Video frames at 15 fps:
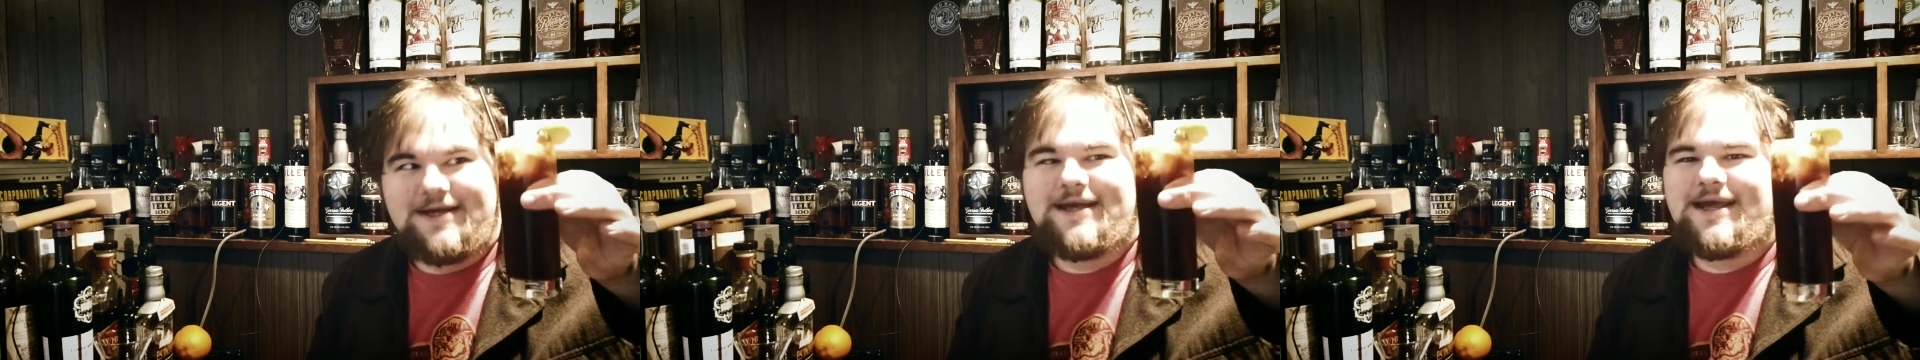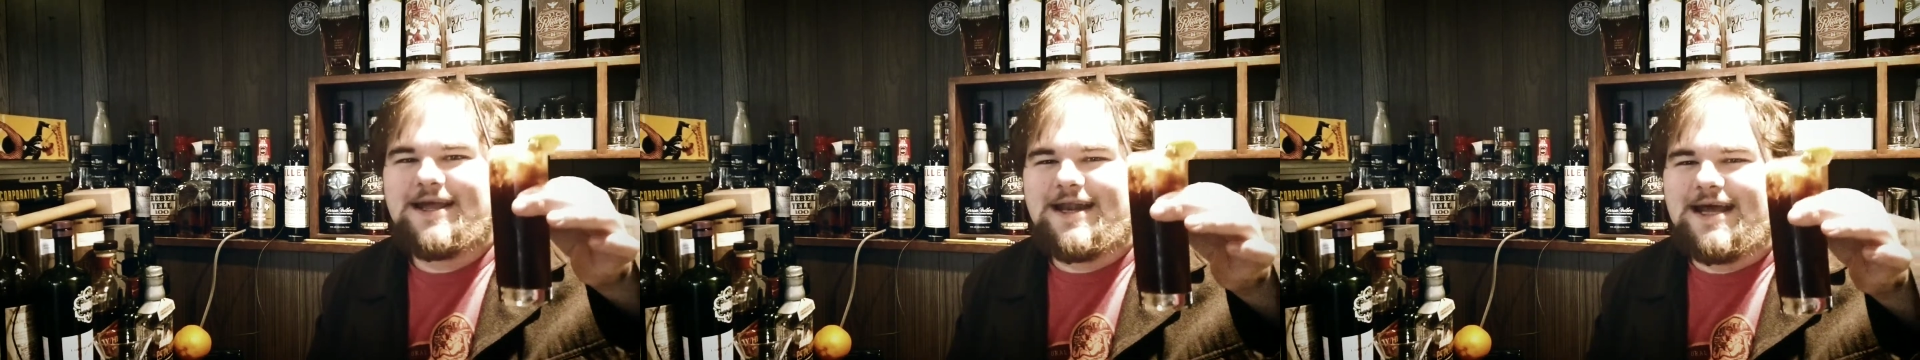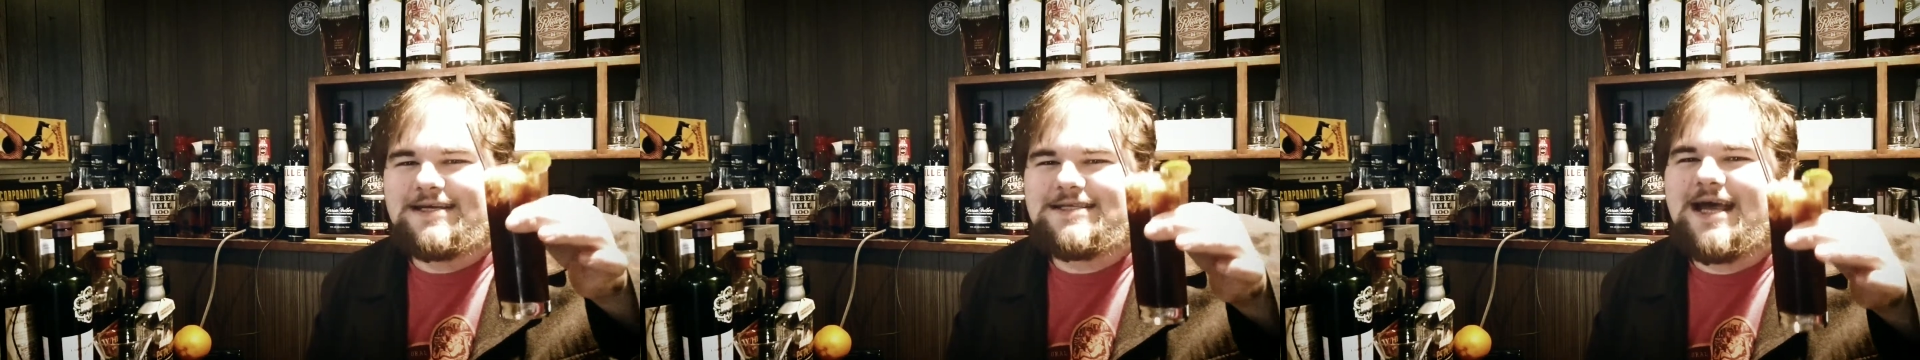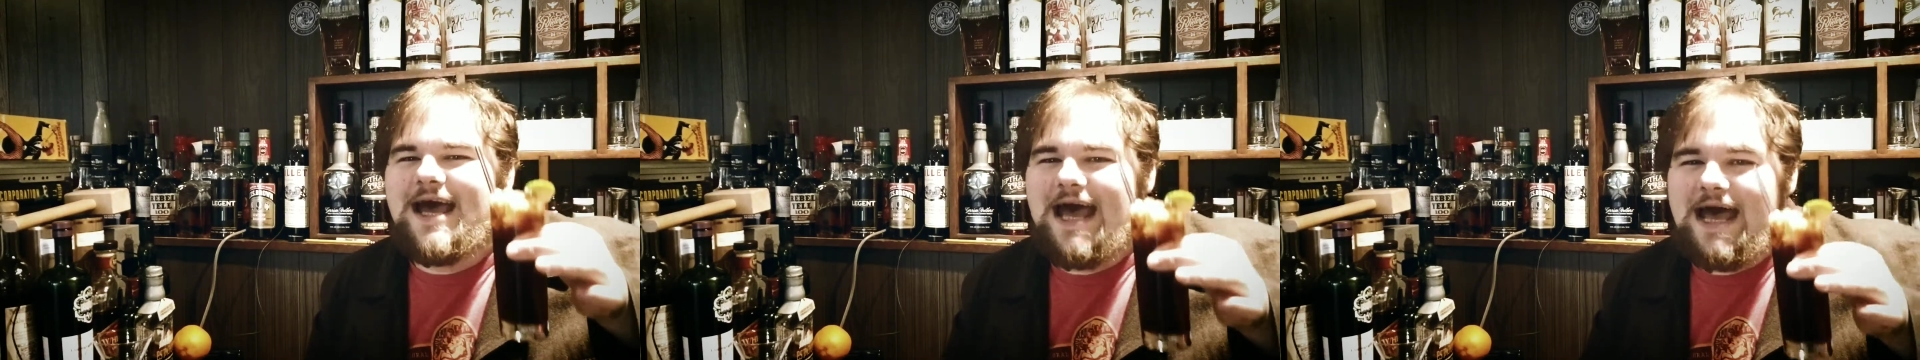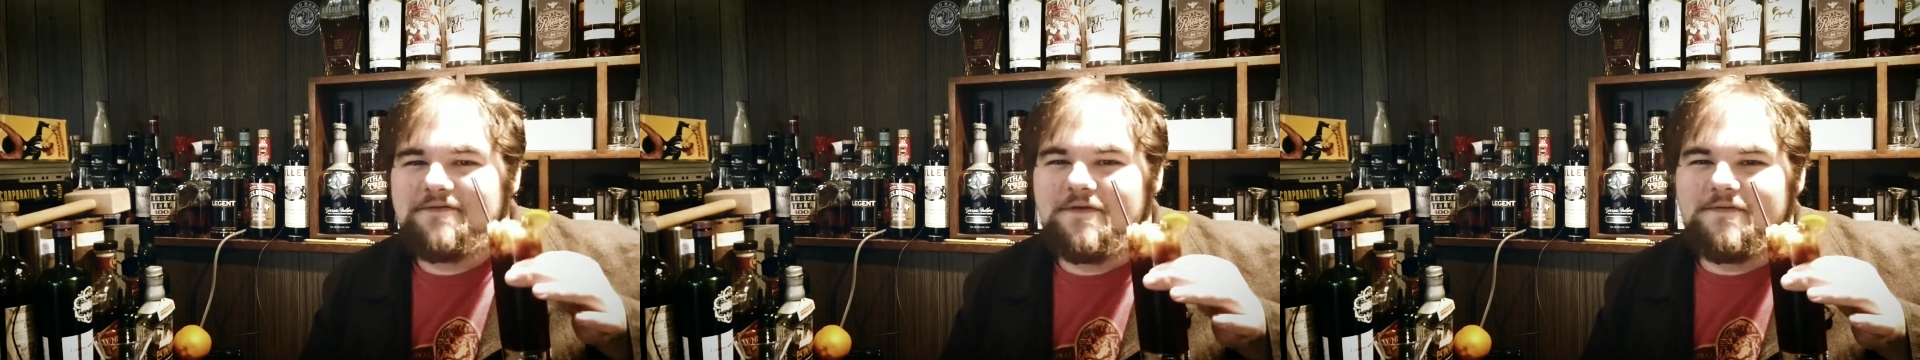it has a
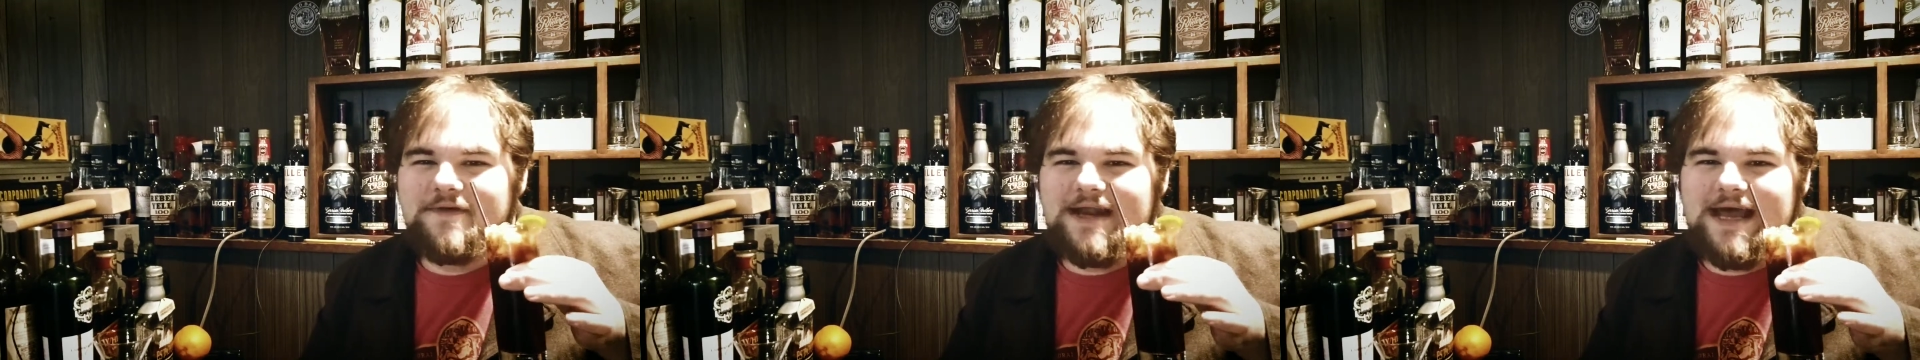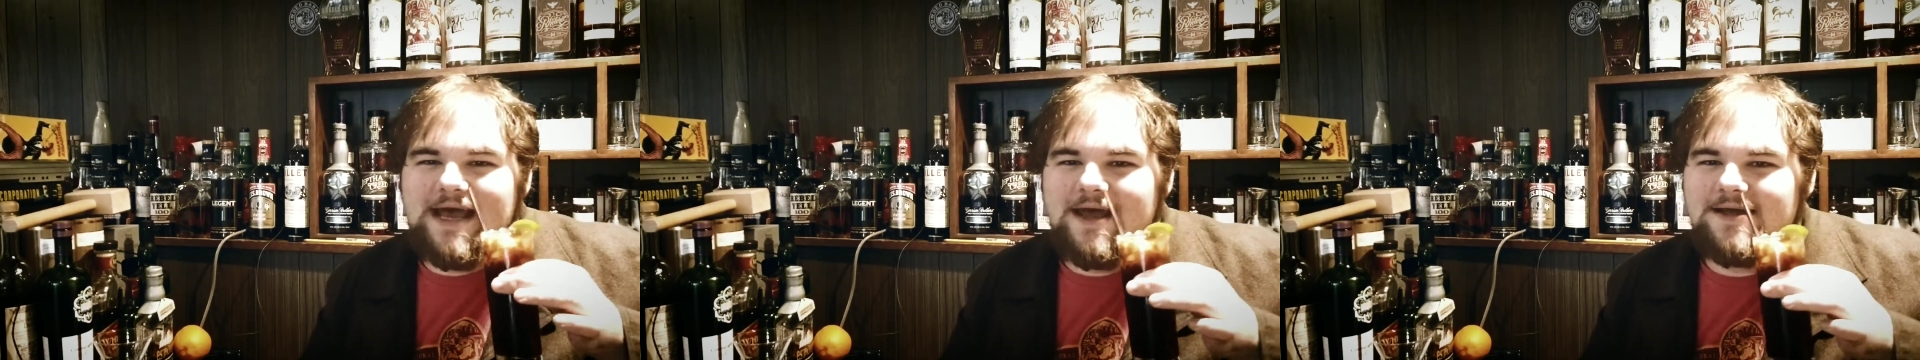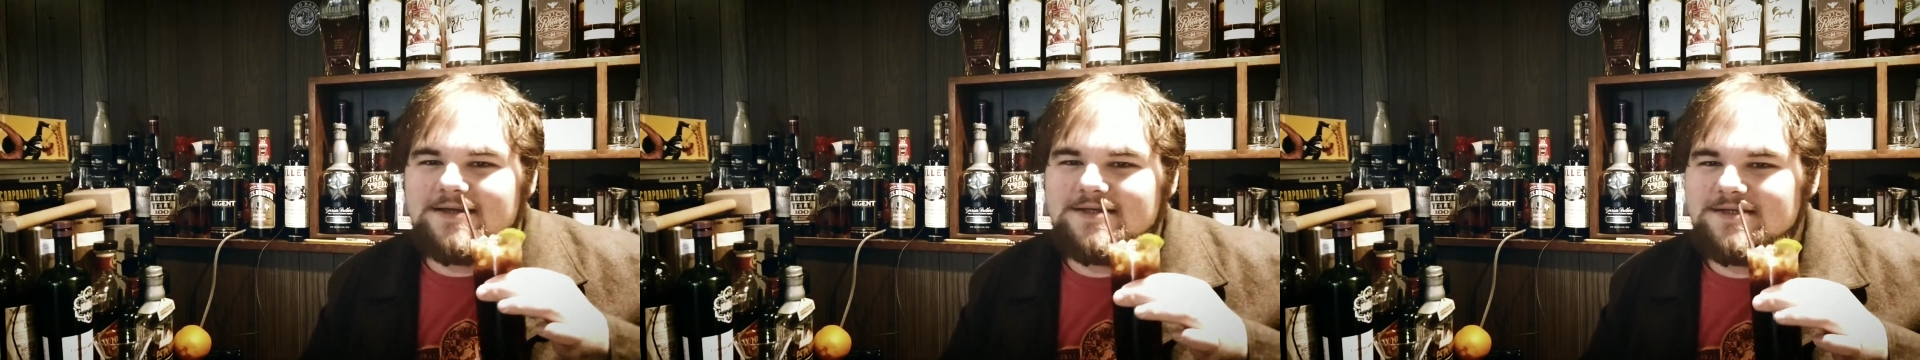half of an ass.